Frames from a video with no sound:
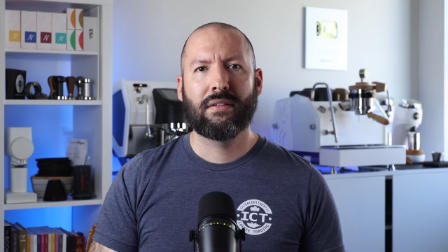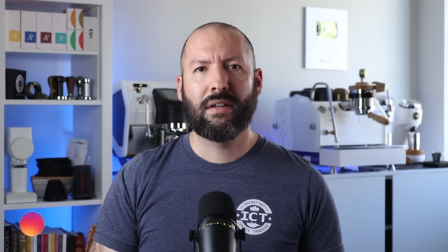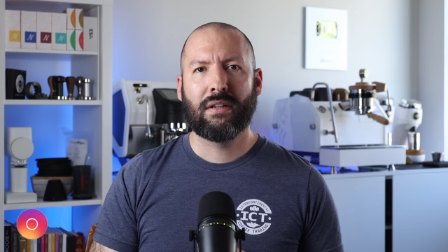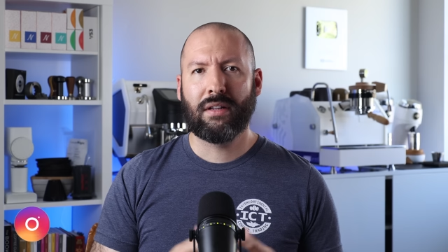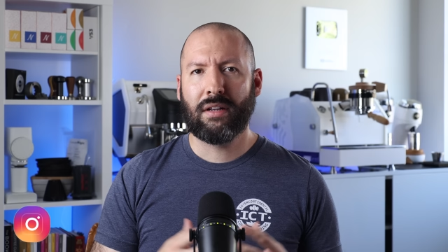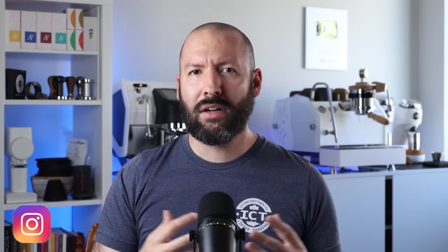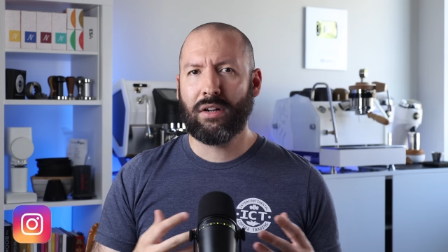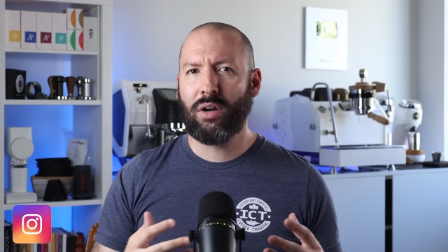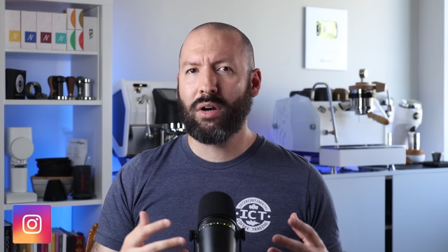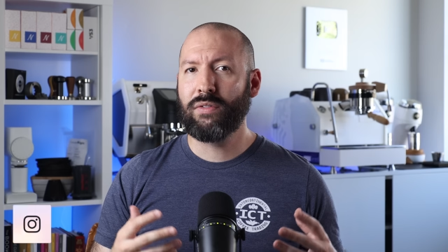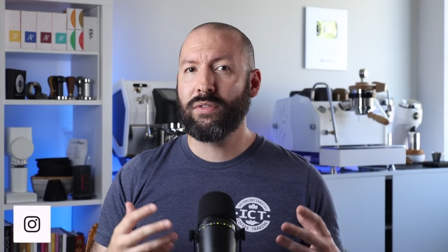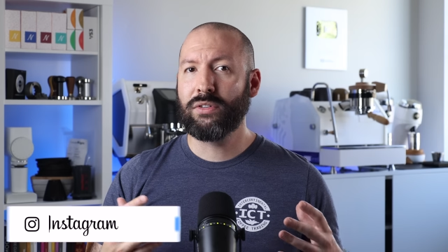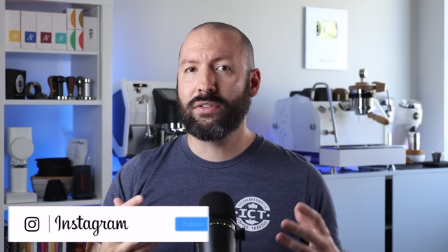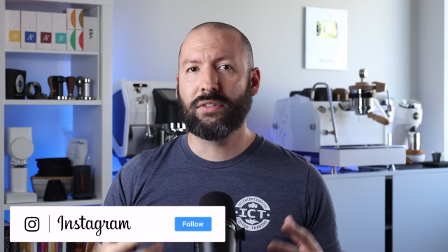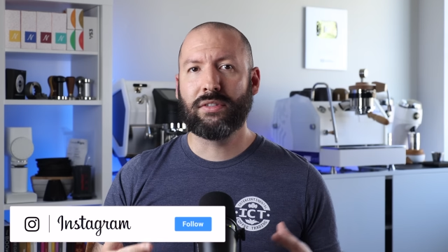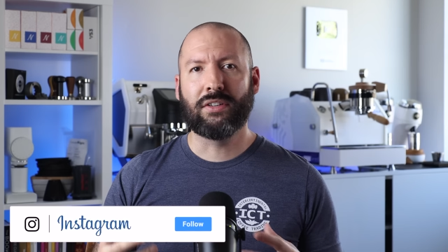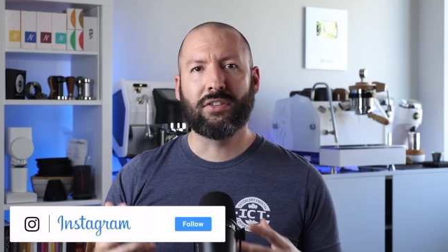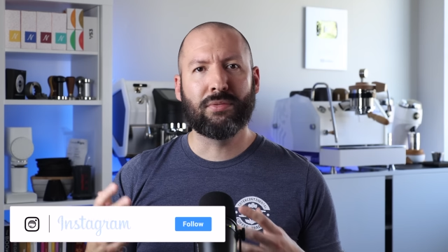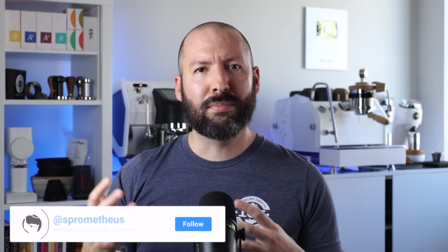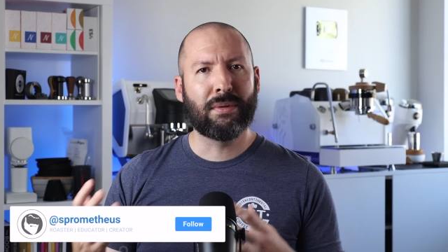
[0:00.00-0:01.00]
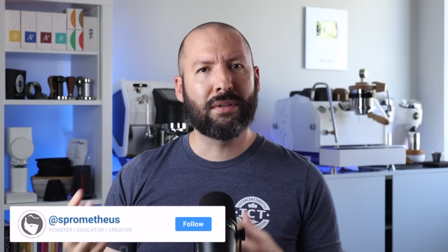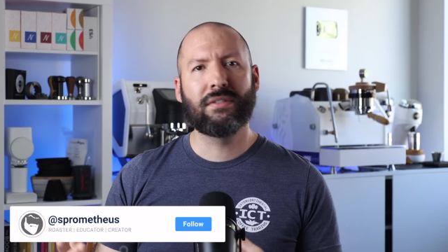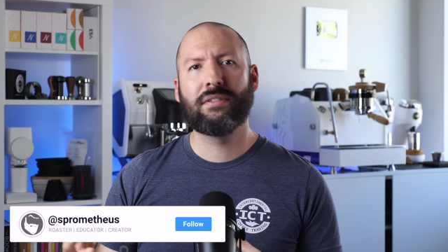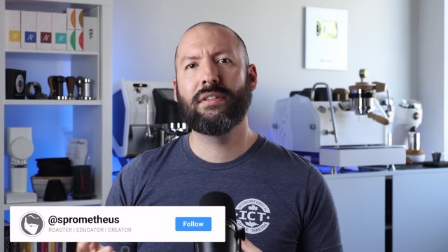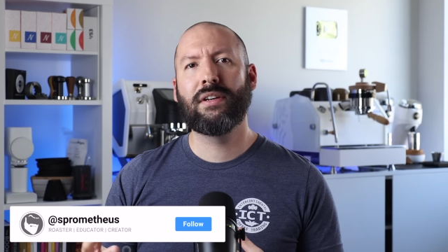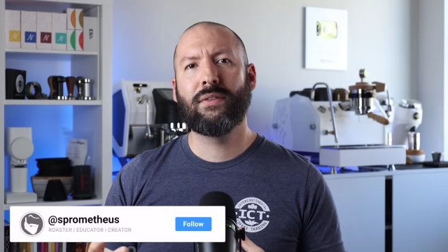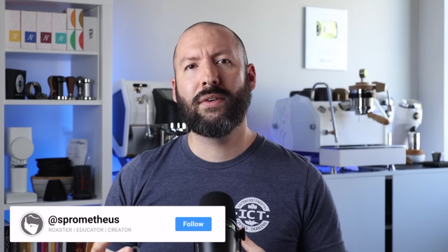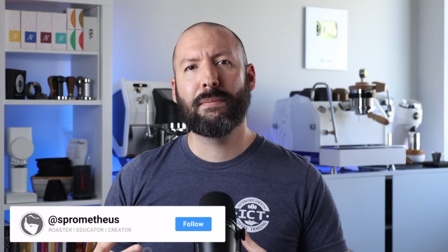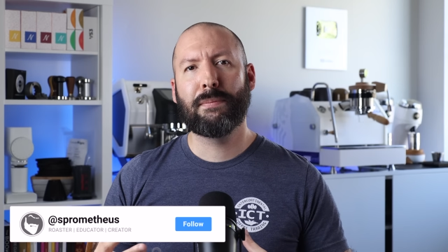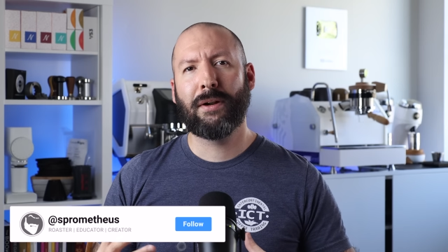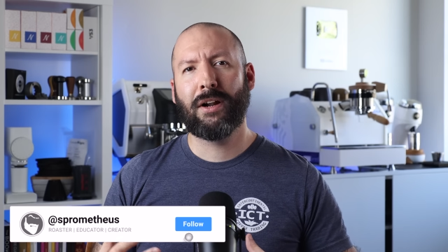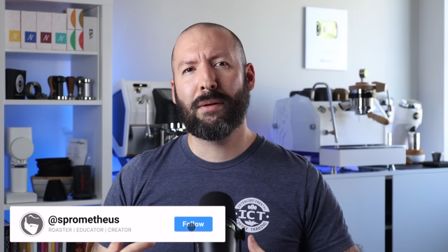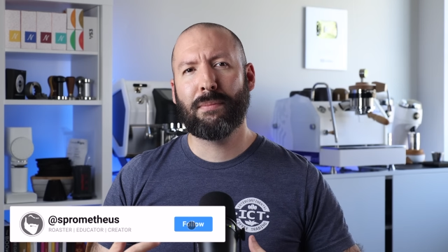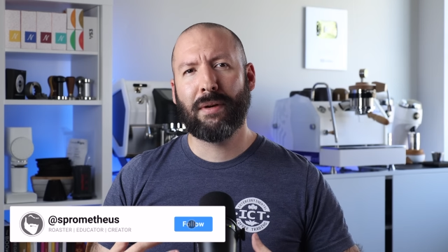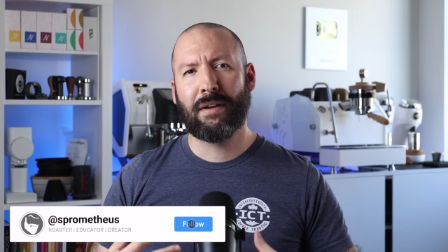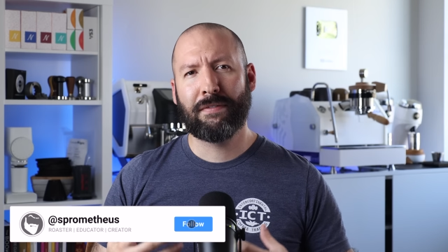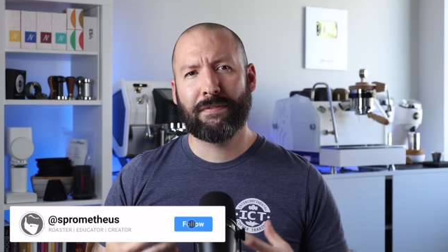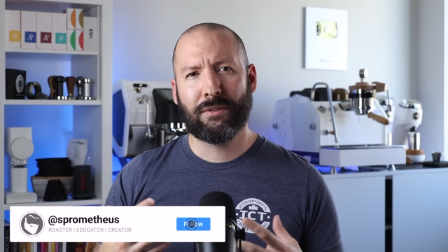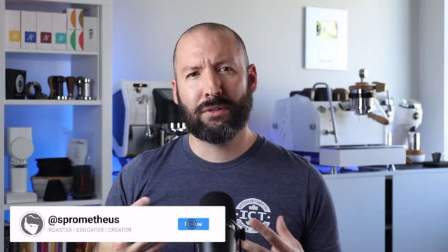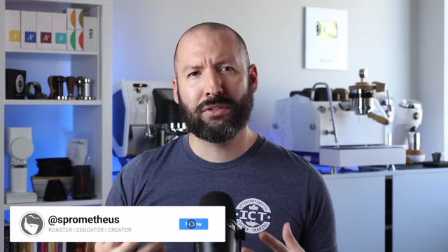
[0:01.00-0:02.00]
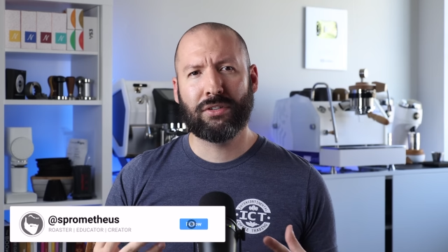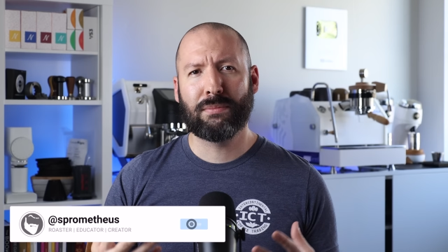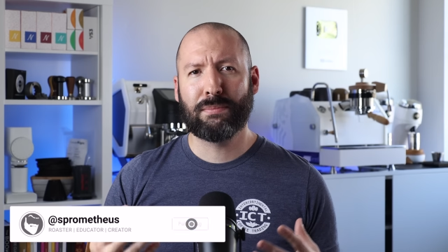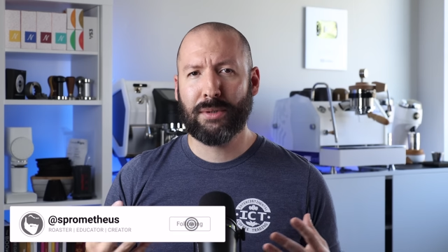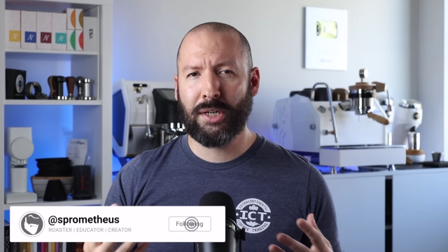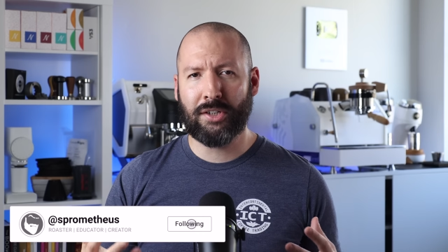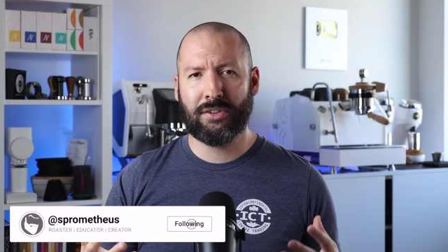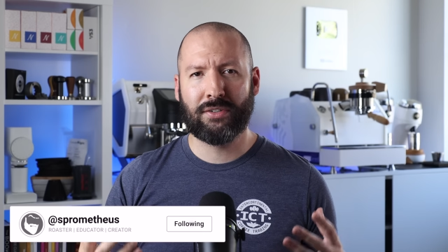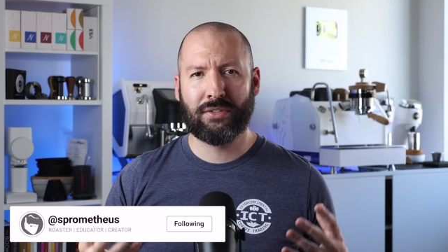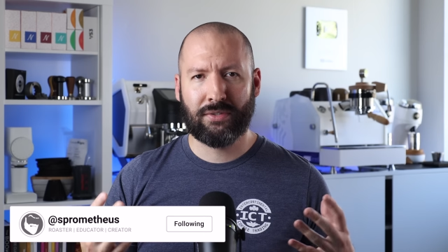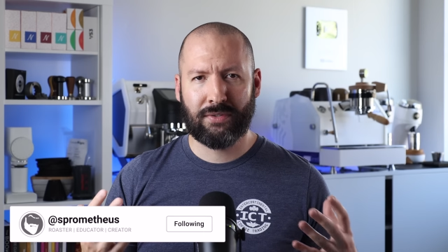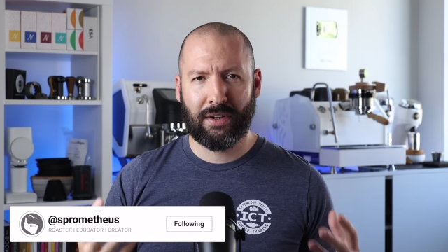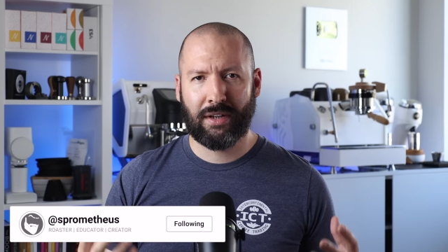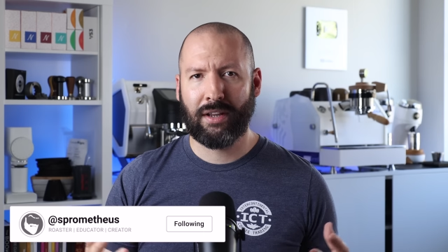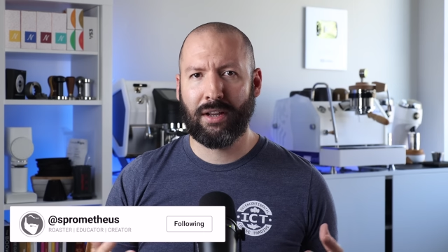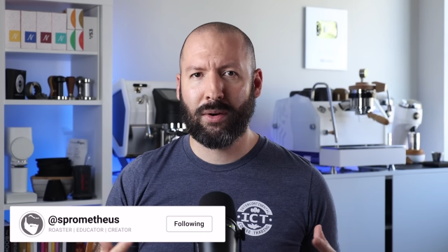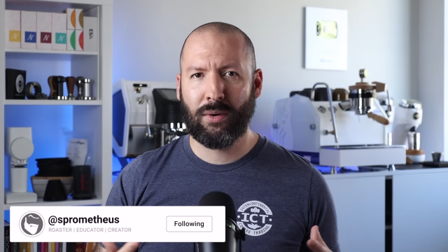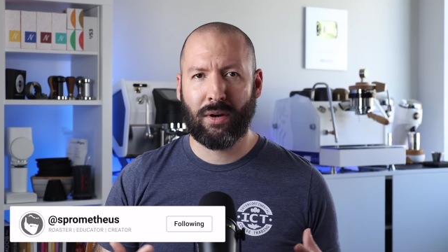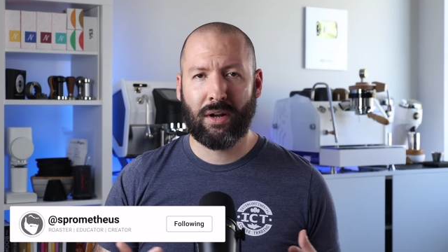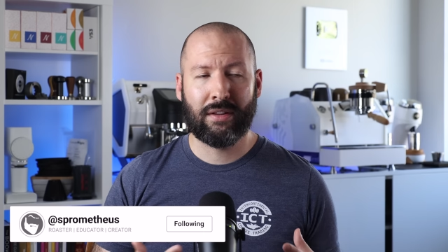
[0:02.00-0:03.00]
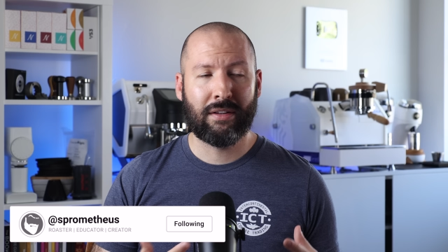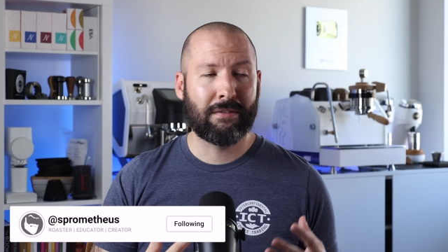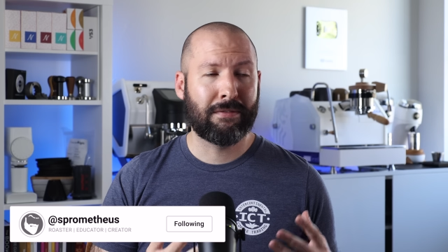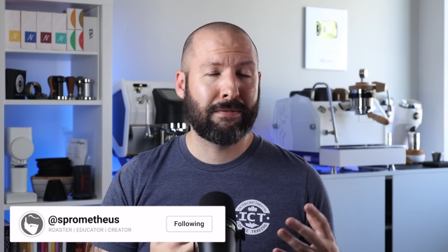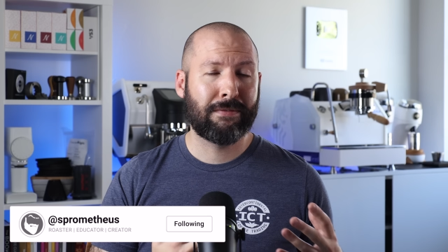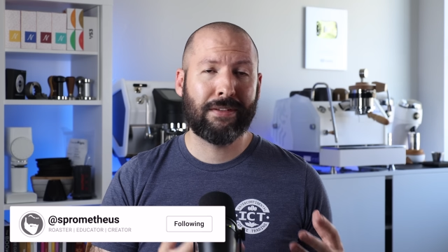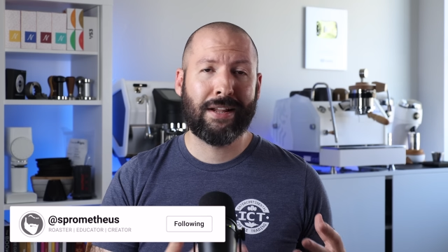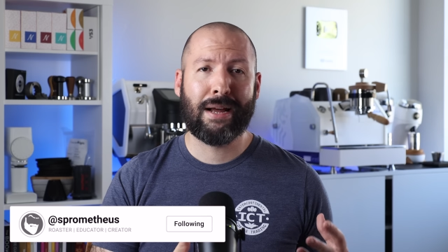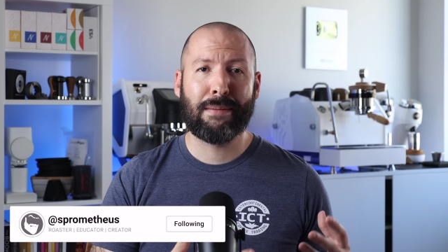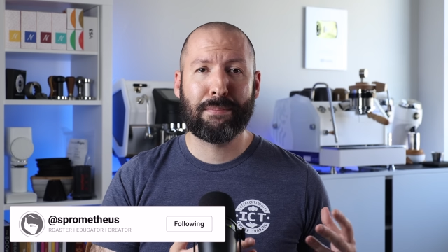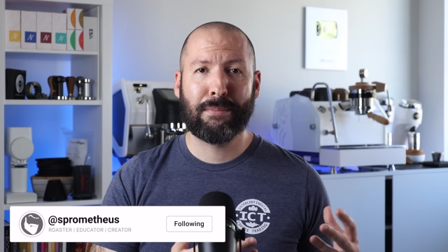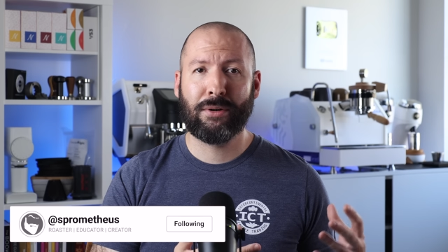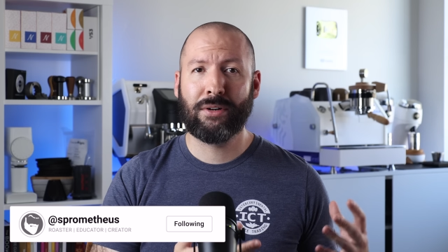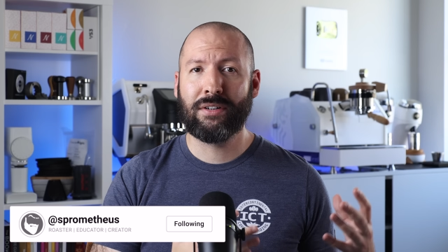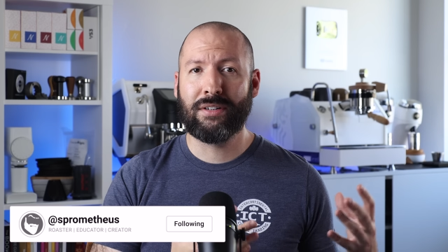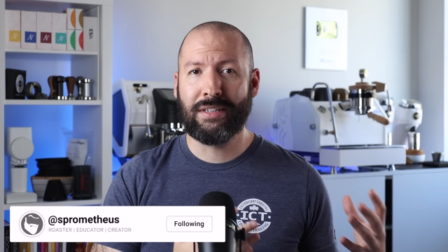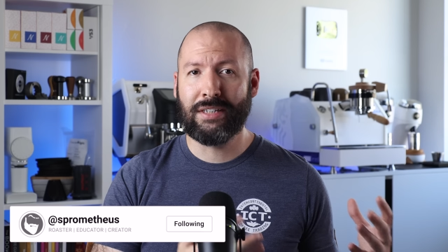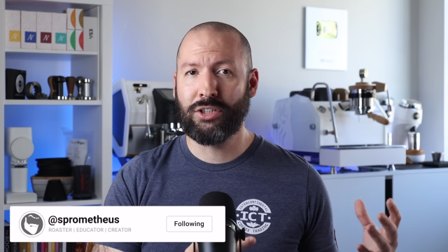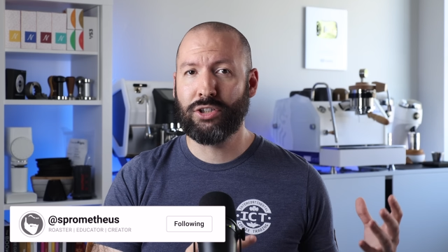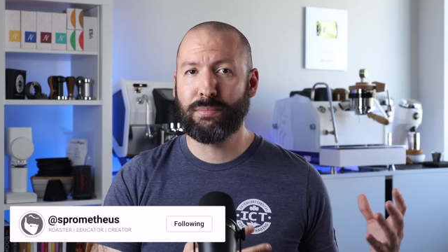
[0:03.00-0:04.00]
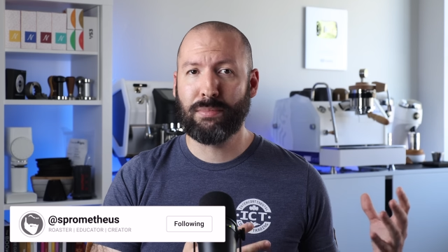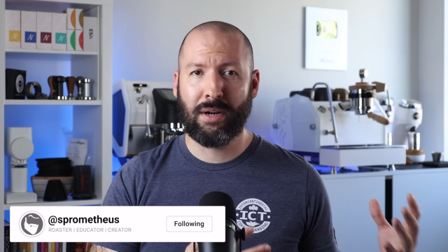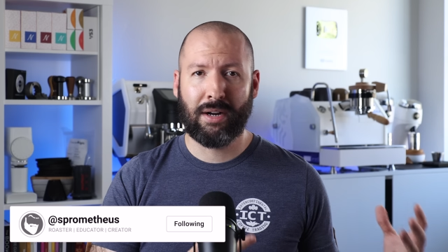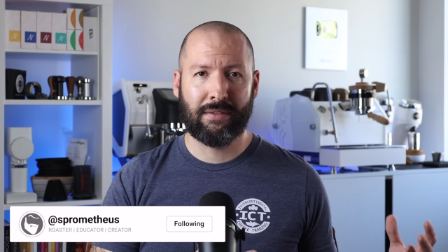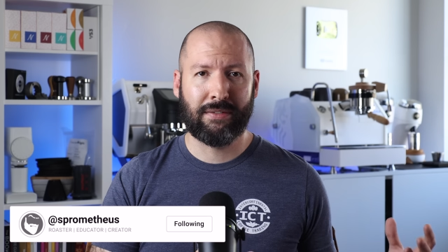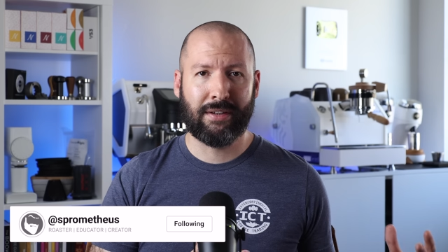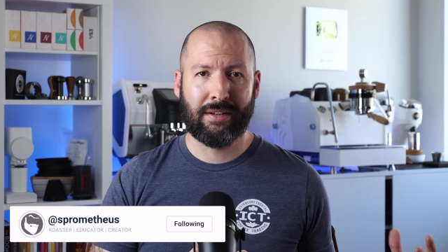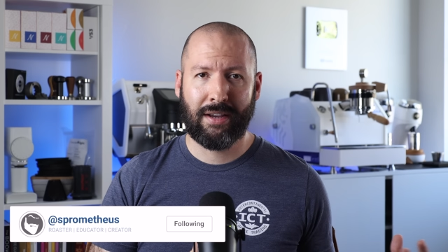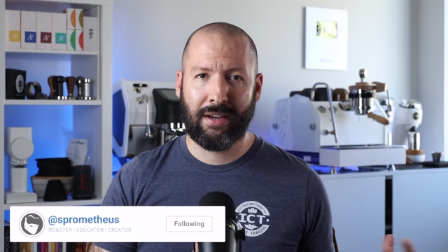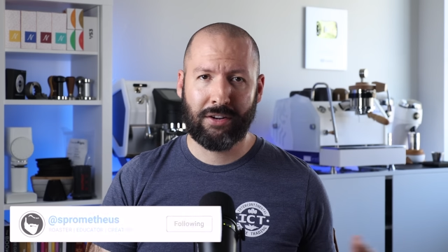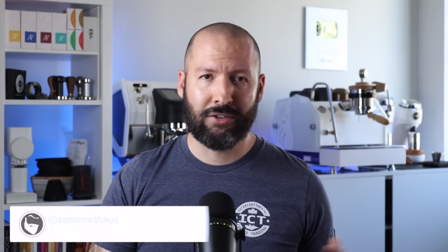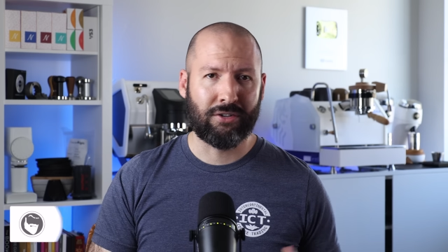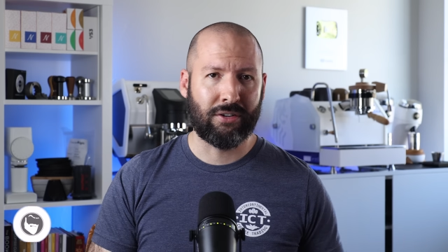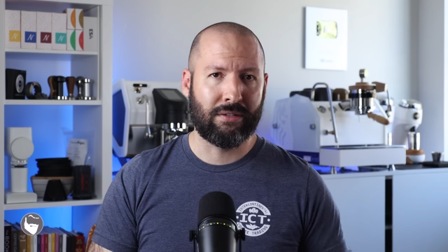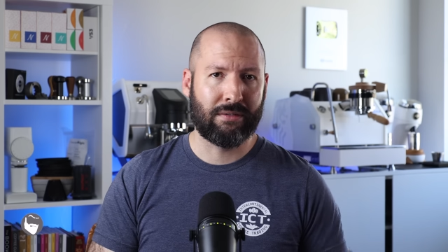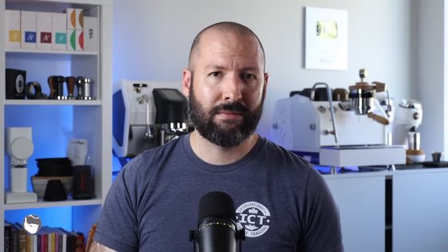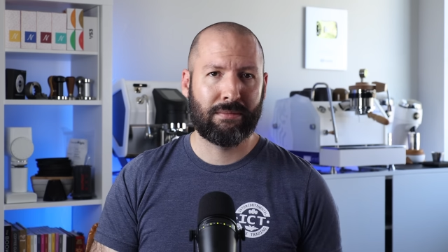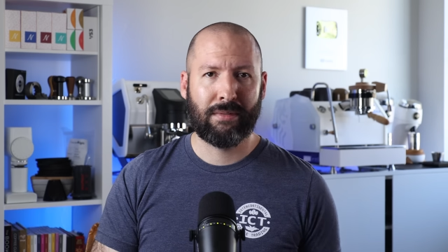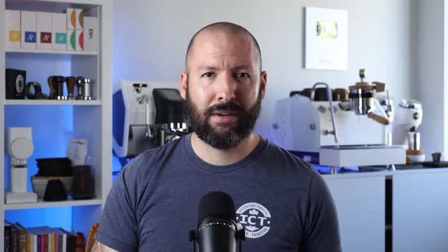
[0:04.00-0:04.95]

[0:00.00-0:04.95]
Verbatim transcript: A little over six months ago, I put out my first impressions video on the flat burr niche modification,